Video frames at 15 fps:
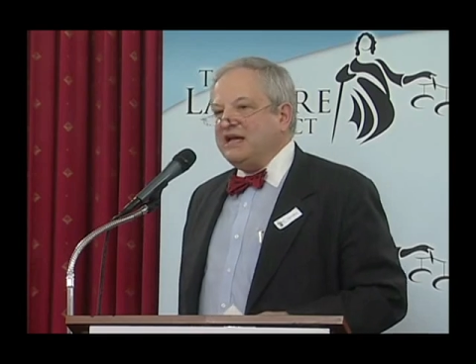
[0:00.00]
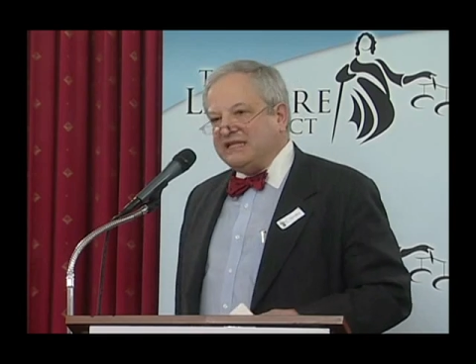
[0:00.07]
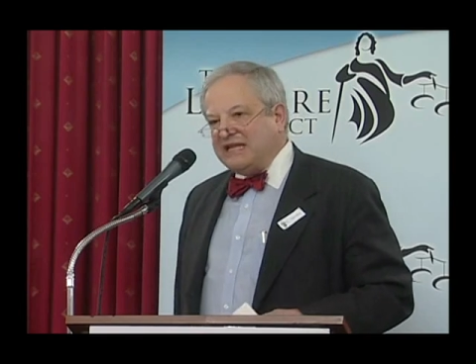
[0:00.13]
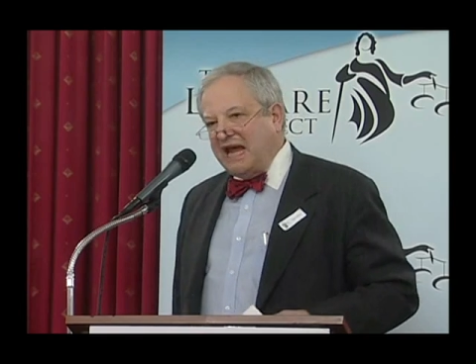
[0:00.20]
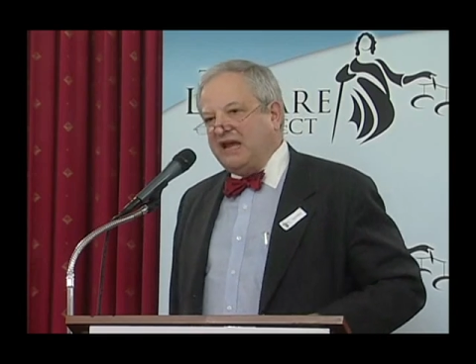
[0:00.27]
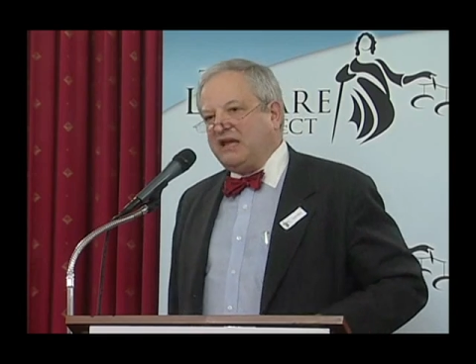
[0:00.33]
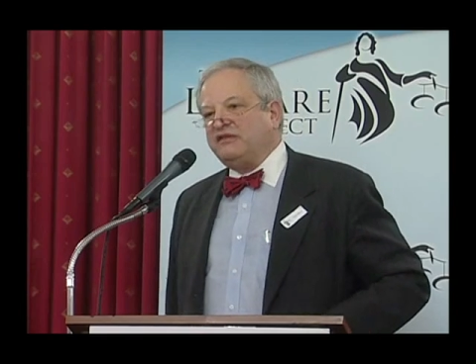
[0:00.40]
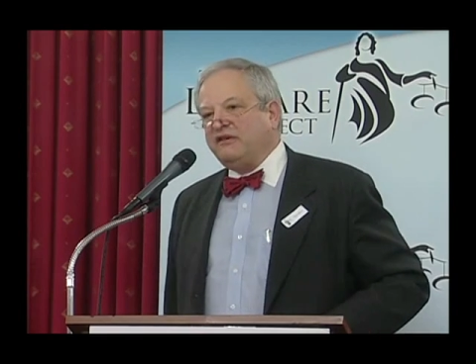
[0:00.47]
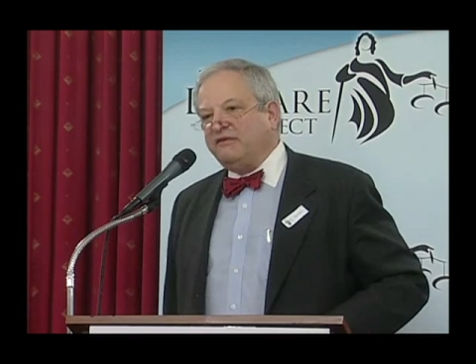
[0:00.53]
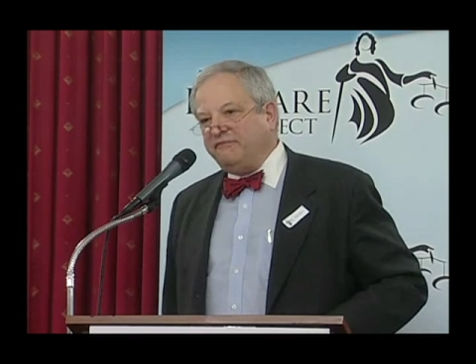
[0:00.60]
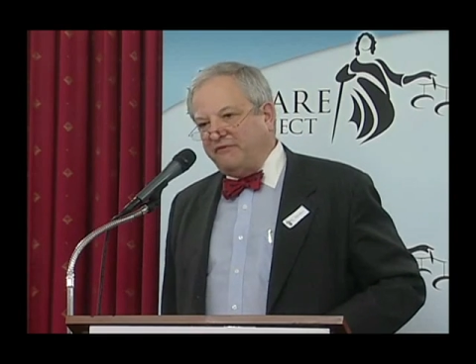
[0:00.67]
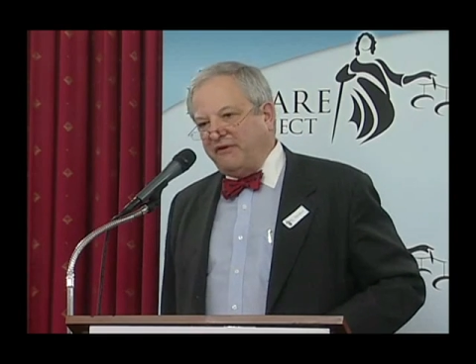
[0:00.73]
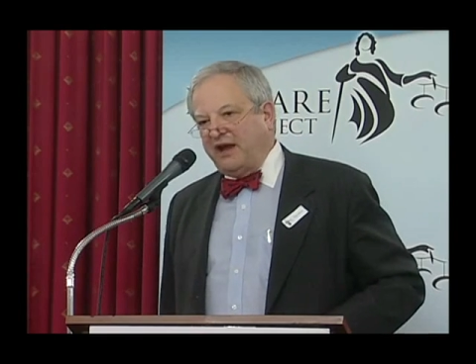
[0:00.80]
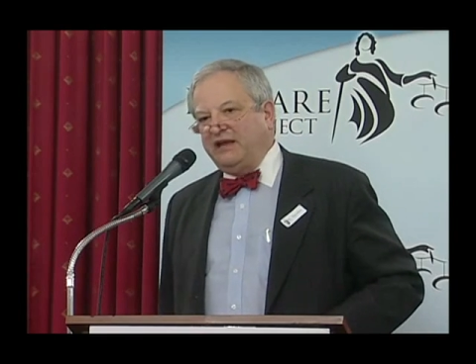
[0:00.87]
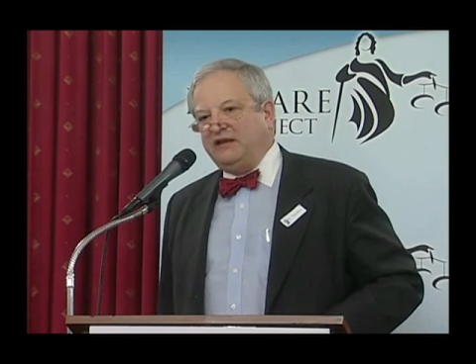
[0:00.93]
take the
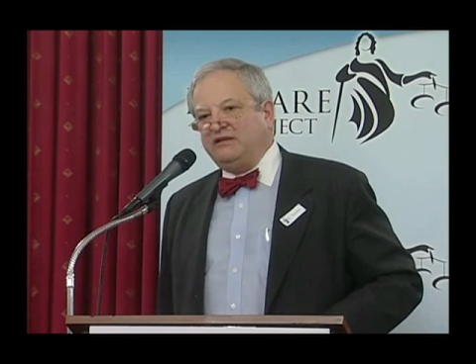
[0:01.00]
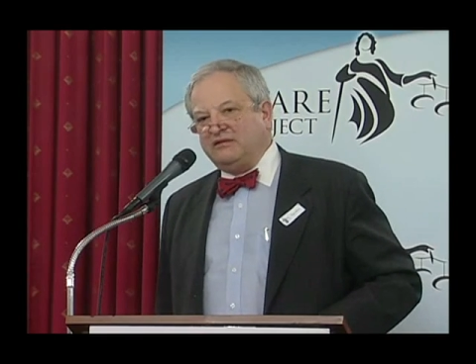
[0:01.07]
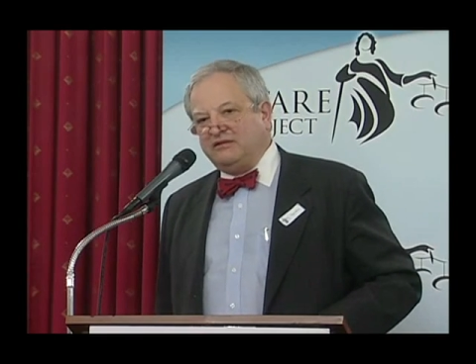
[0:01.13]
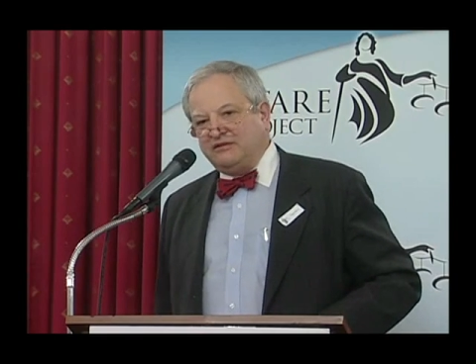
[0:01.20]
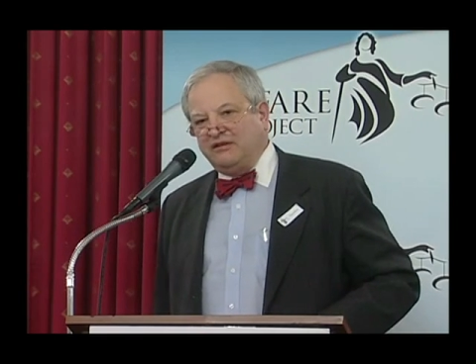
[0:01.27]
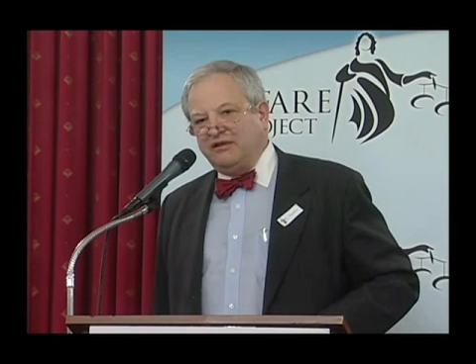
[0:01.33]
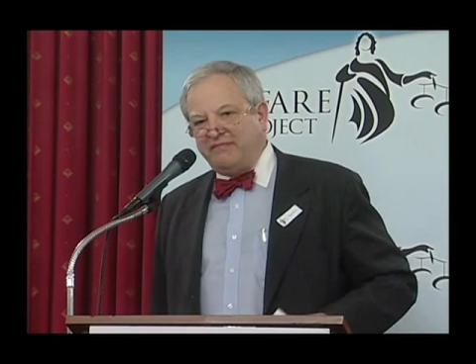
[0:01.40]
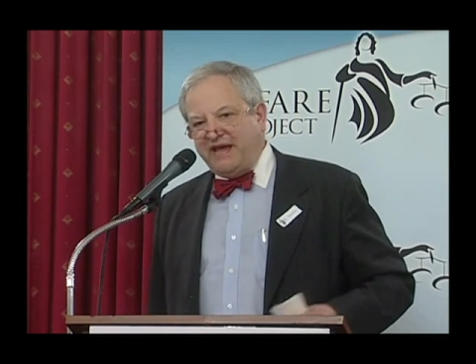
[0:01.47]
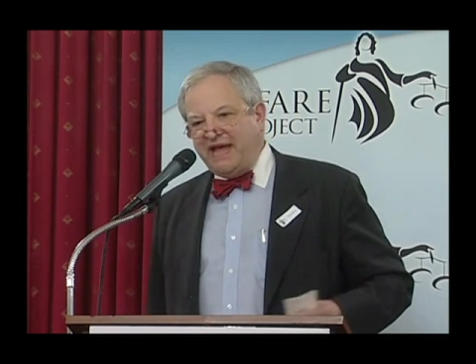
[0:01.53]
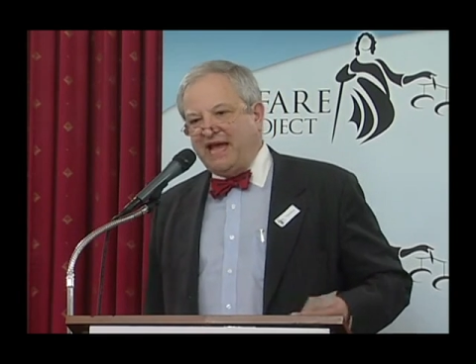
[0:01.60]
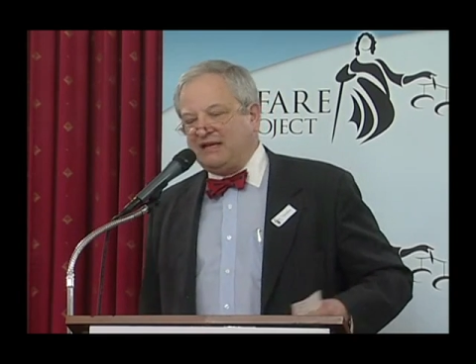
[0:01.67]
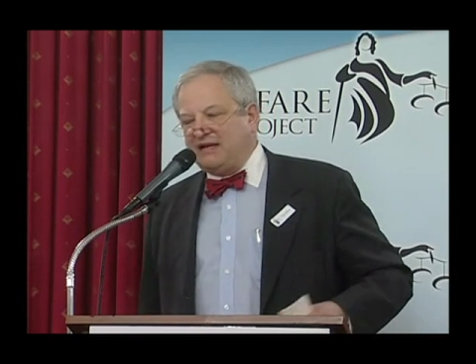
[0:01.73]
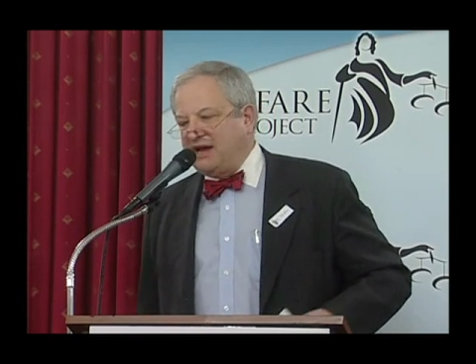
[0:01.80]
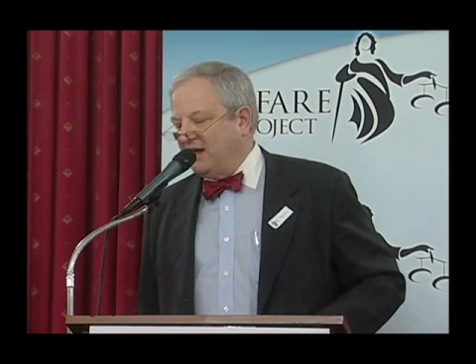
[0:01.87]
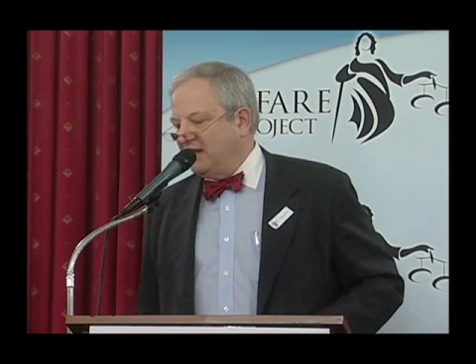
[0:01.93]
fight to the
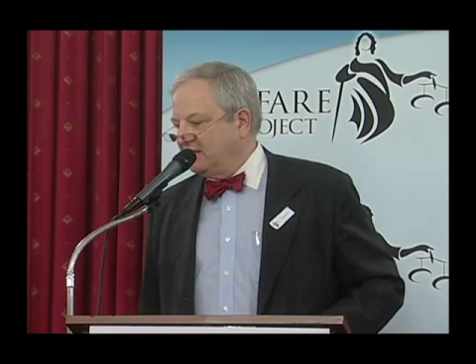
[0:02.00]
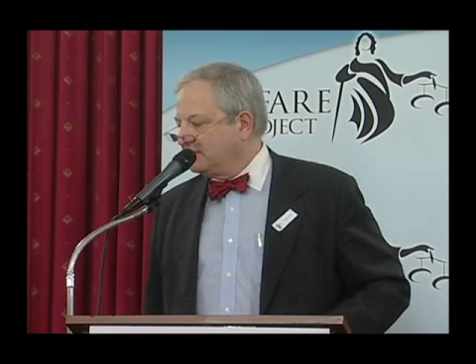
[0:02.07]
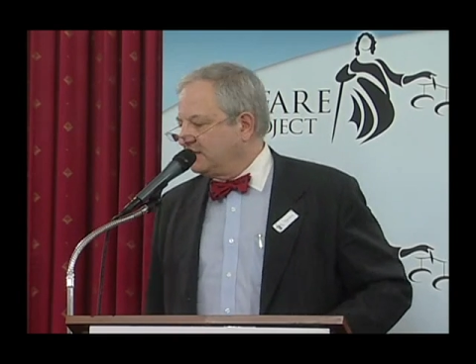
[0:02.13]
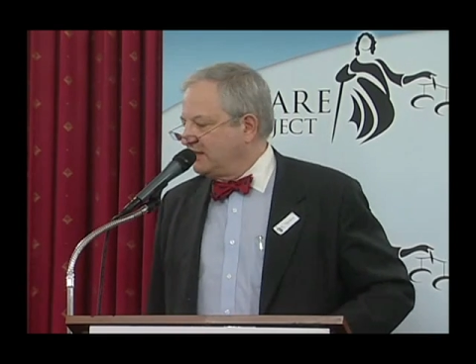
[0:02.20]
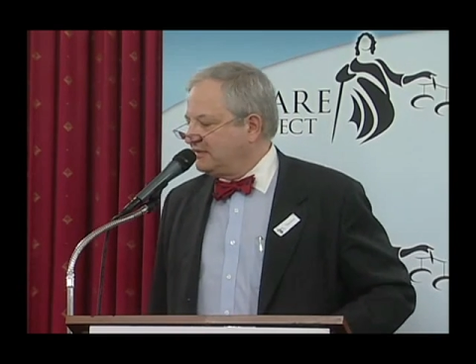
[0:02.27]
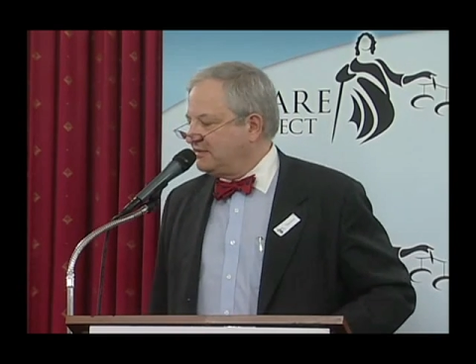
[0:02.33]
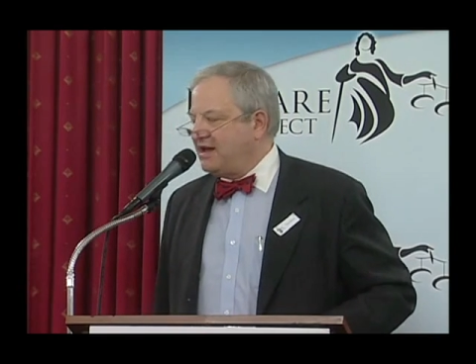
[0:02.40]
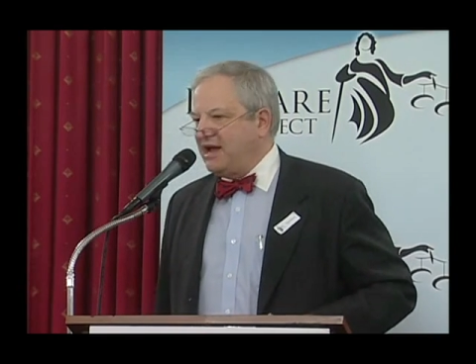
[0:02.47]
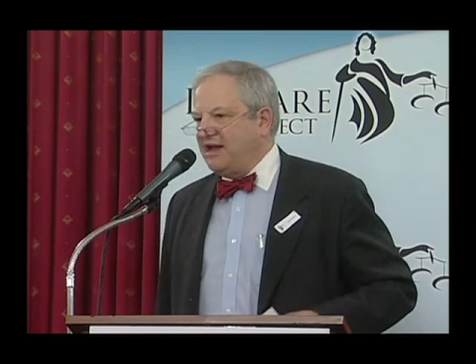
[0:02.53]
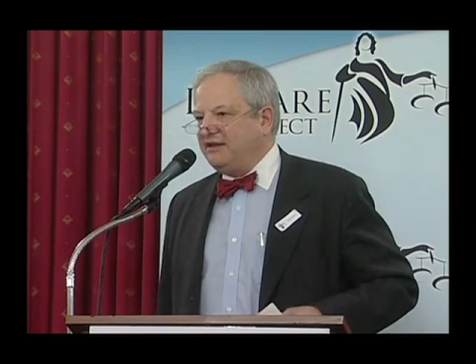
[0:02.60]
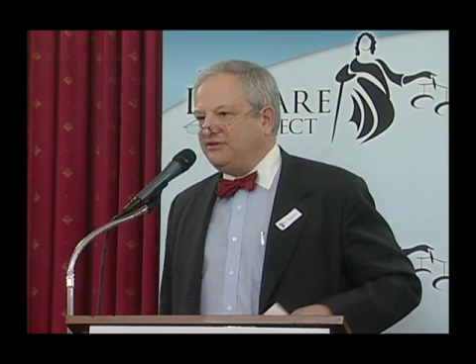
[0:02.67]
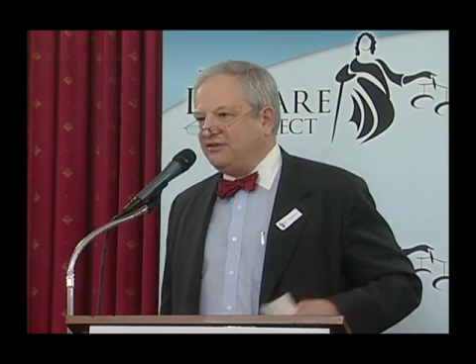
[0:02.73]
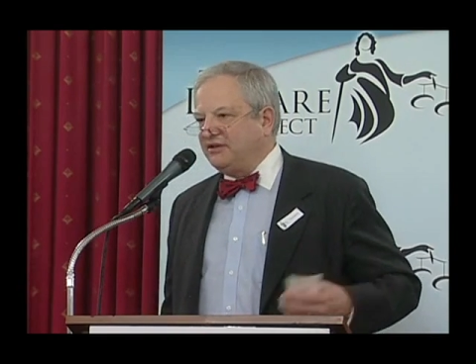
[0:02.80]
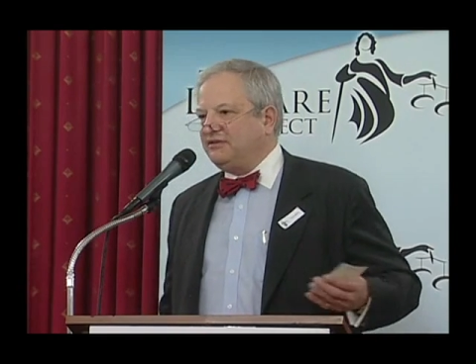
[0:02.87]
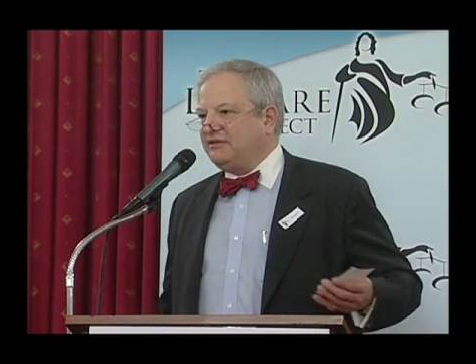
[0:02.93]
bad guys. Let's
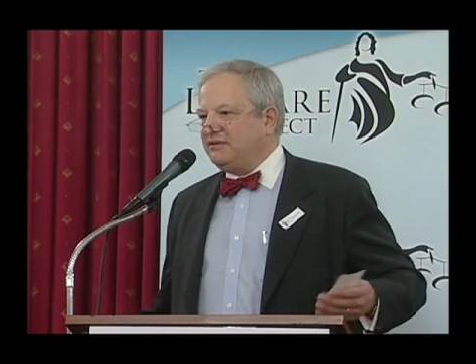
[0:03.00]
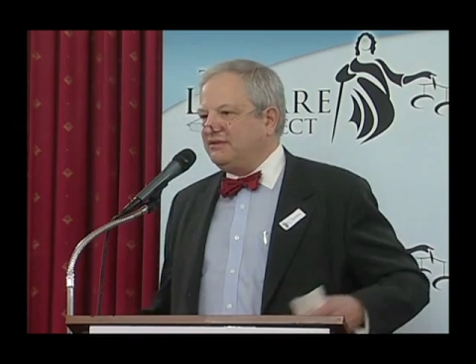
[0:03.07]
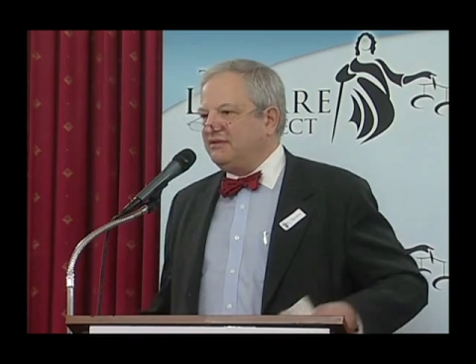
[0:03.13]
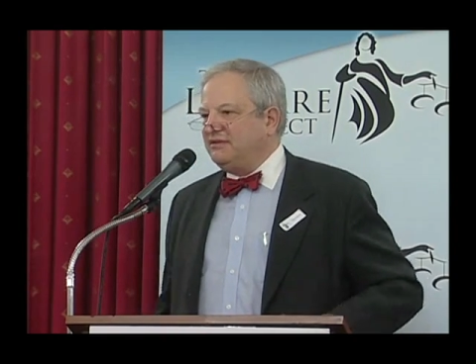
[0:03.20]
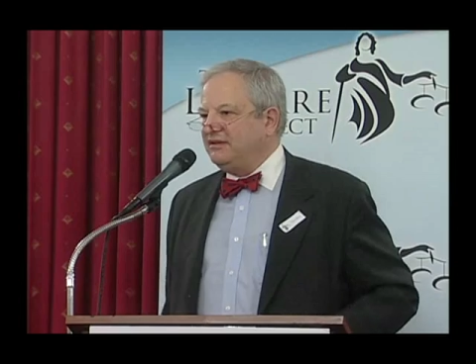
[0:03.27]
not just